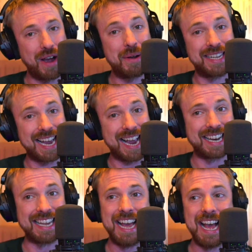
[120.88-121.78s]
how
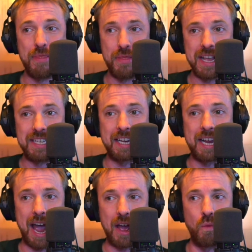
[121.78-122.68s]
exactly this
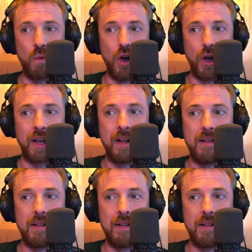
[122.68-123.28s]
can work.